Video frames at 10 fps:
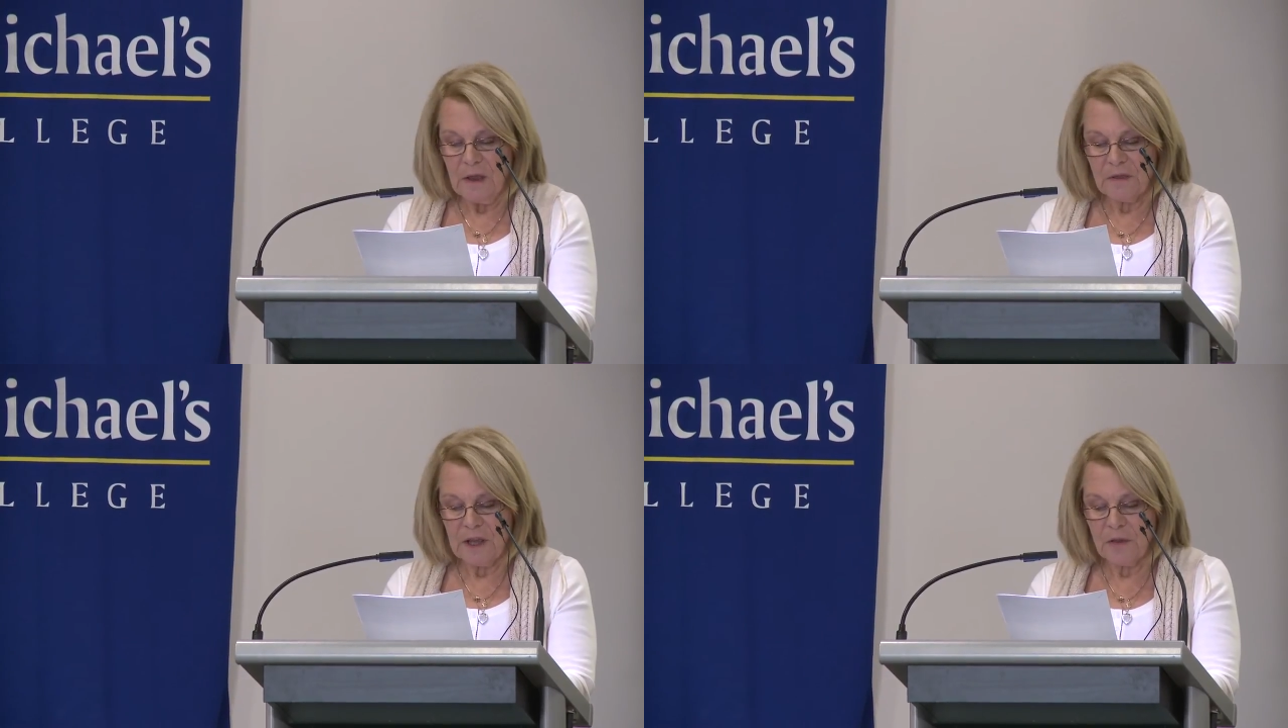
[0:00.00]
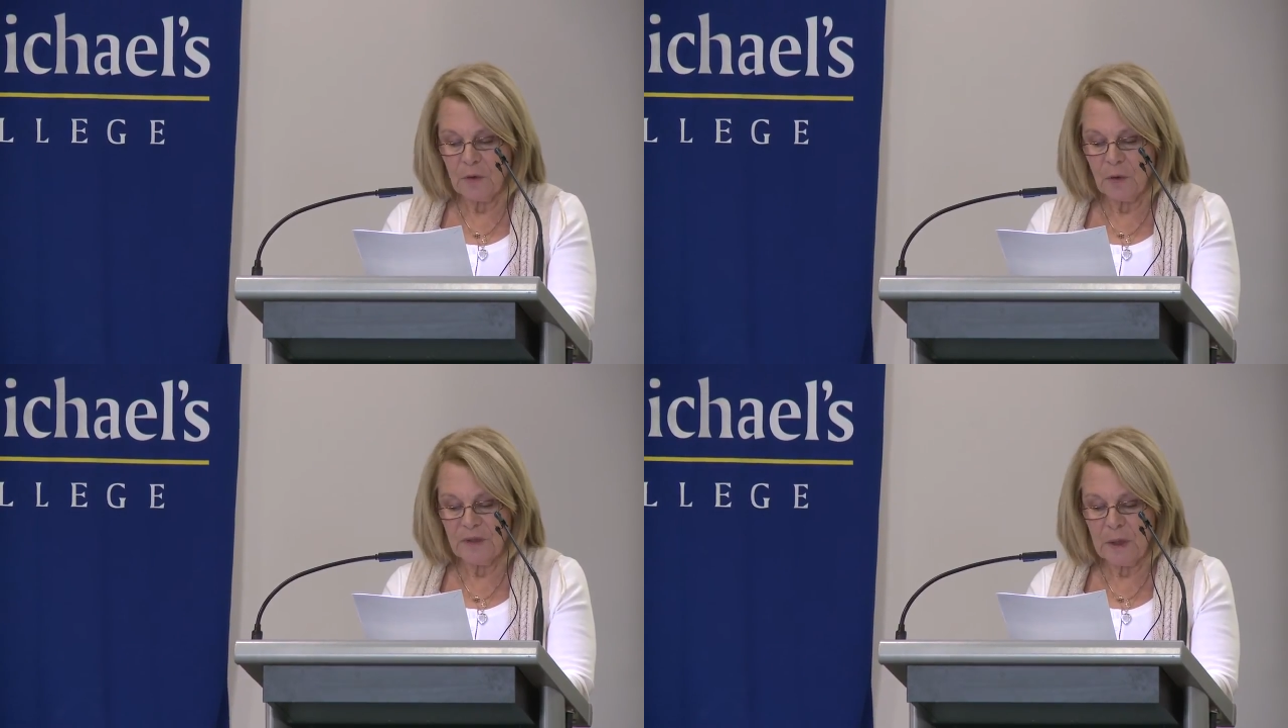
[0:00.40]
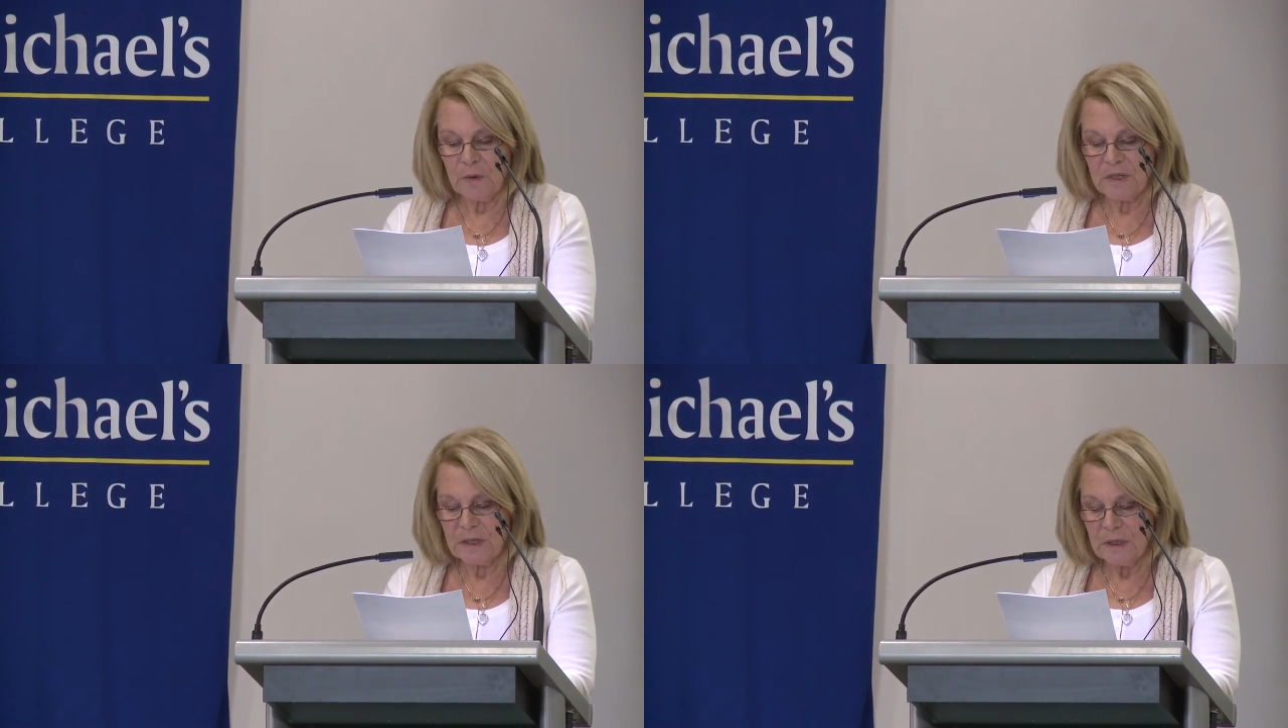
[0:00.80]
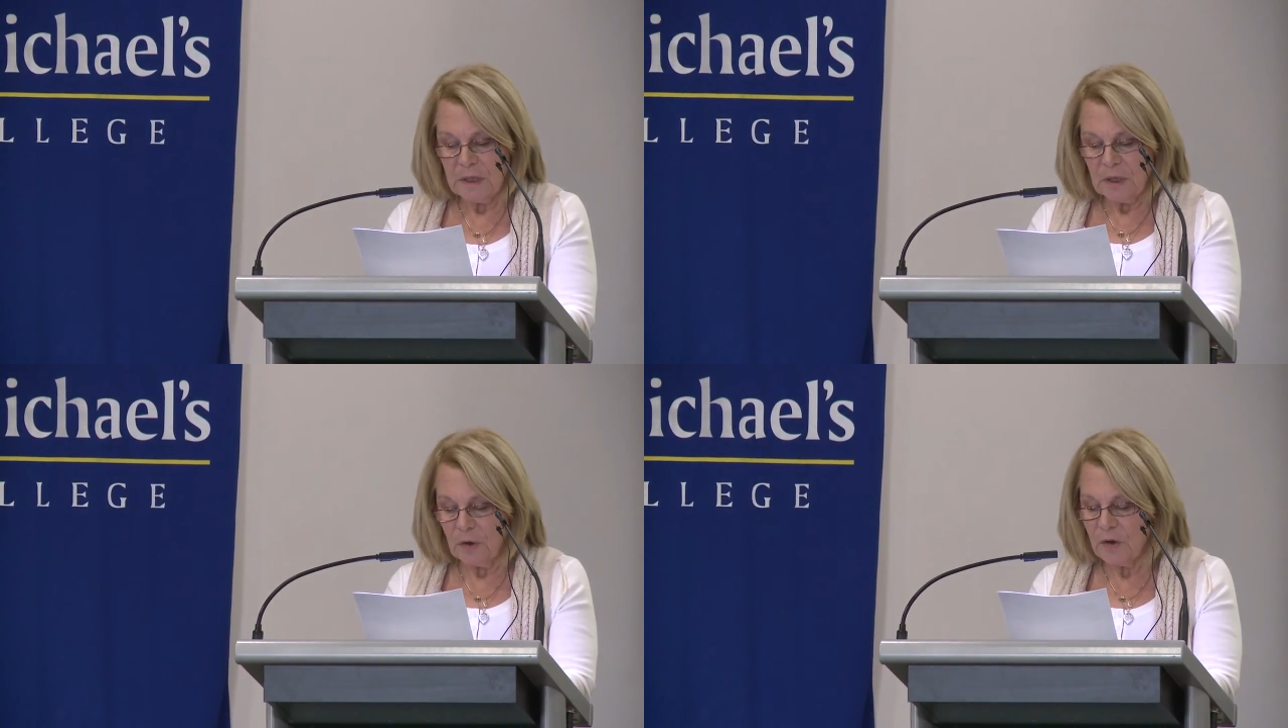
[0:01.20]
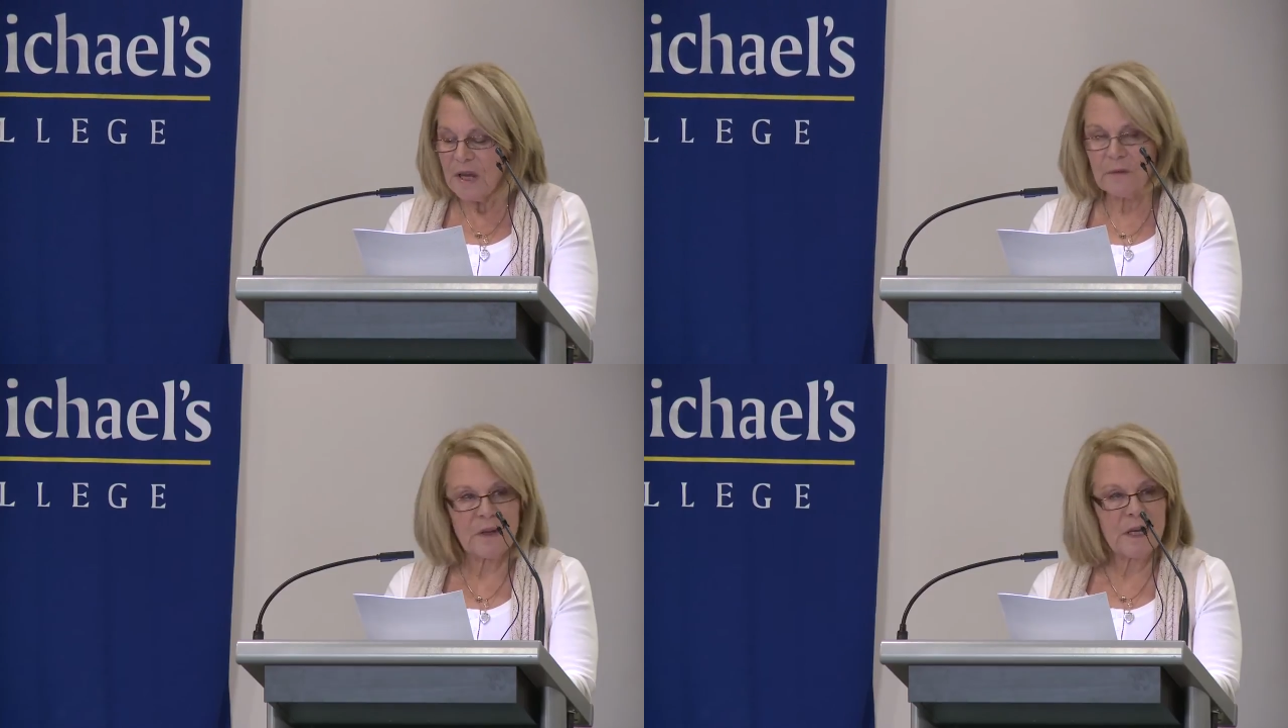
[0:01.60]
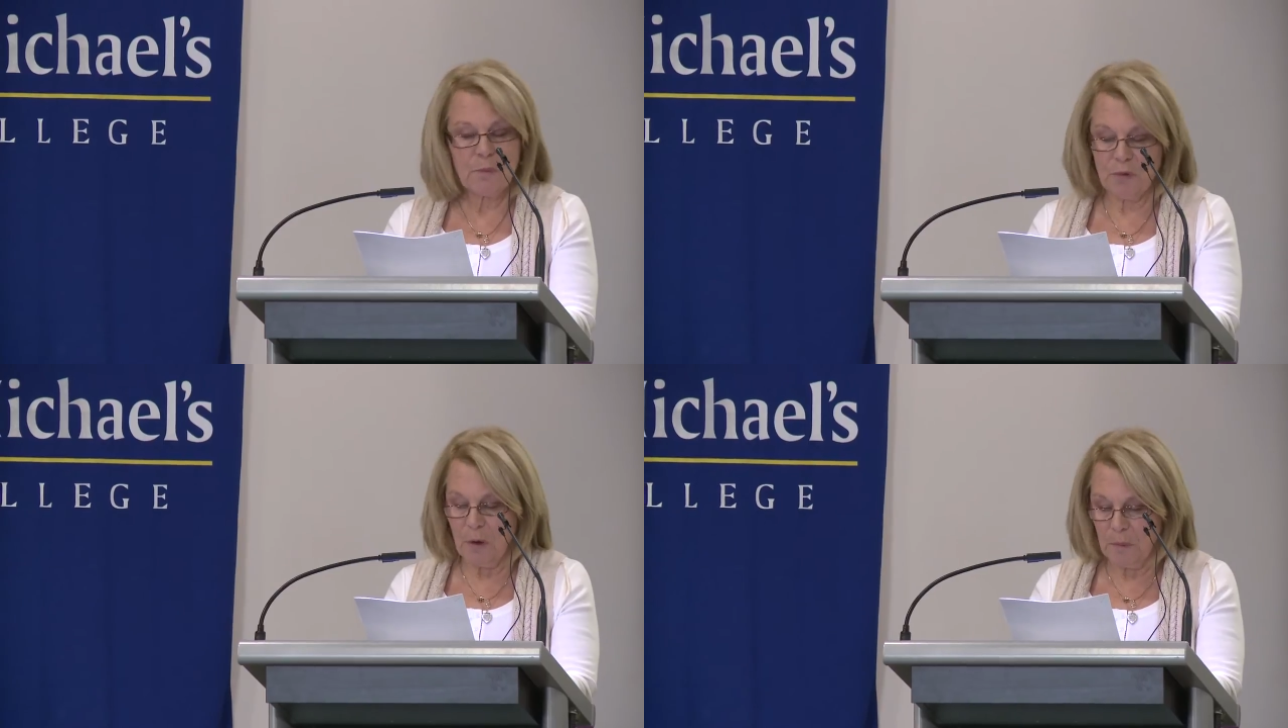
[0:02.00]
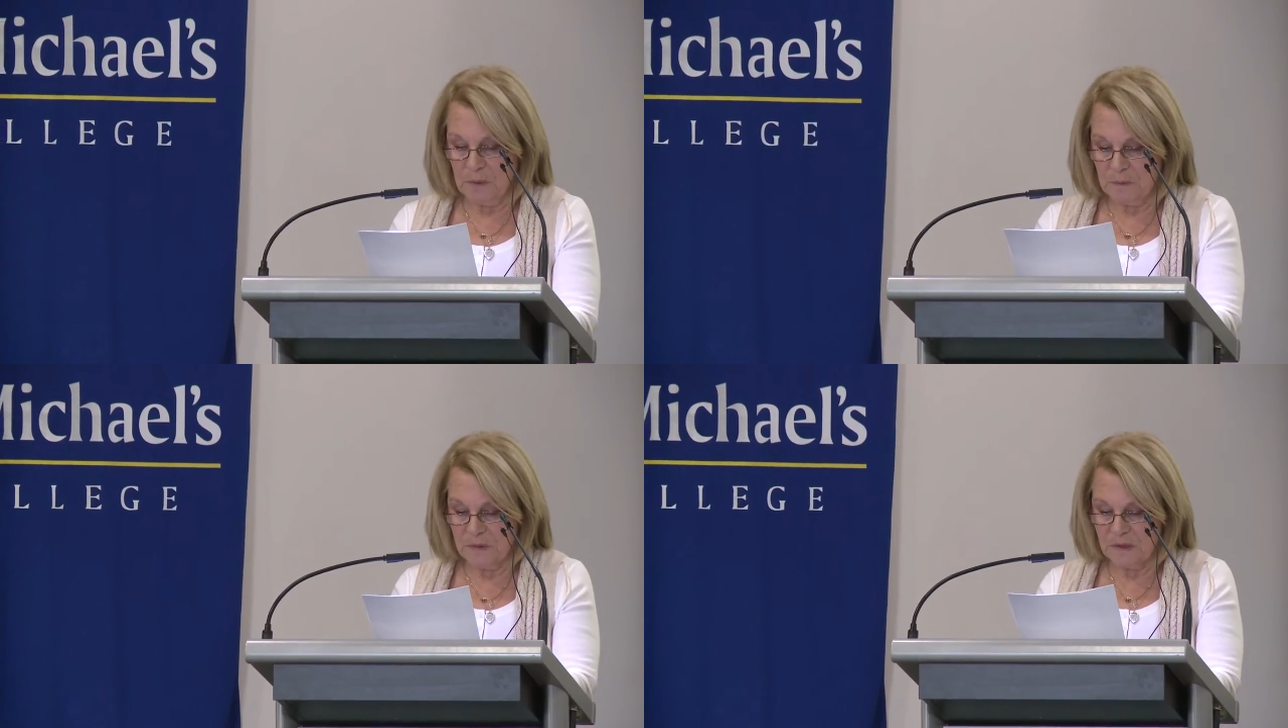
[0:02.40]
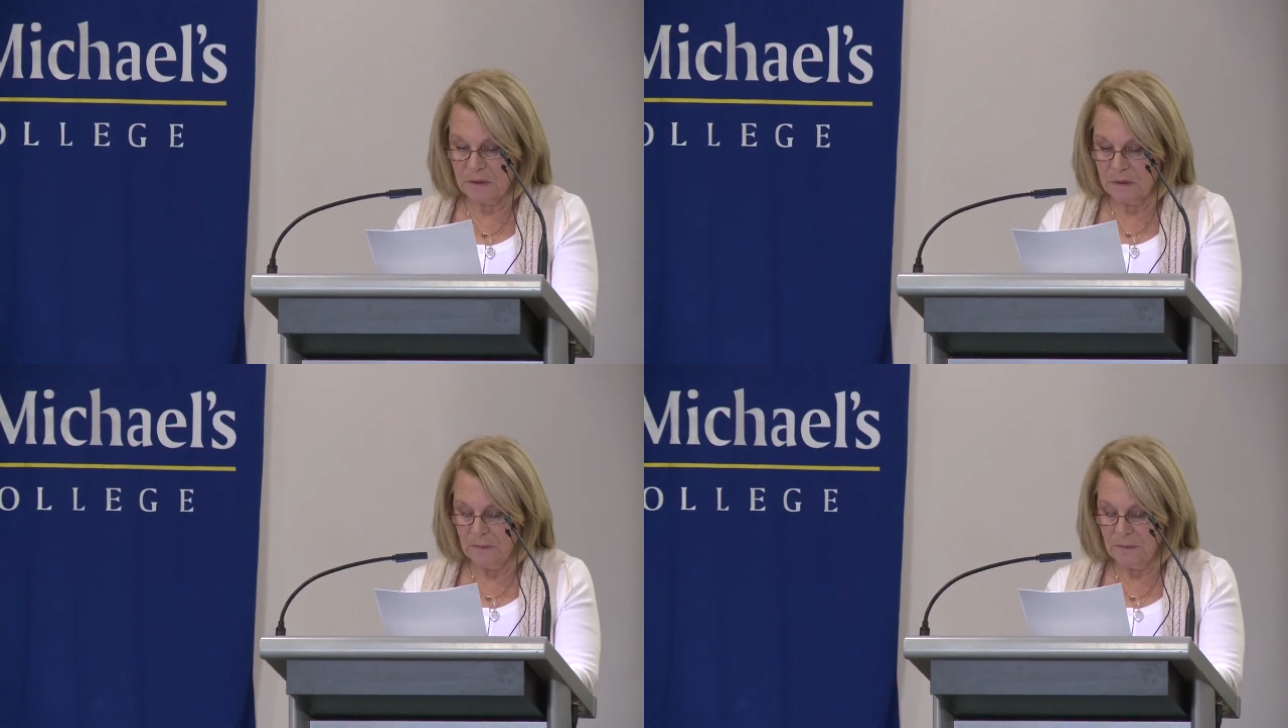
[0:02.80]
they thought they would not have any problems.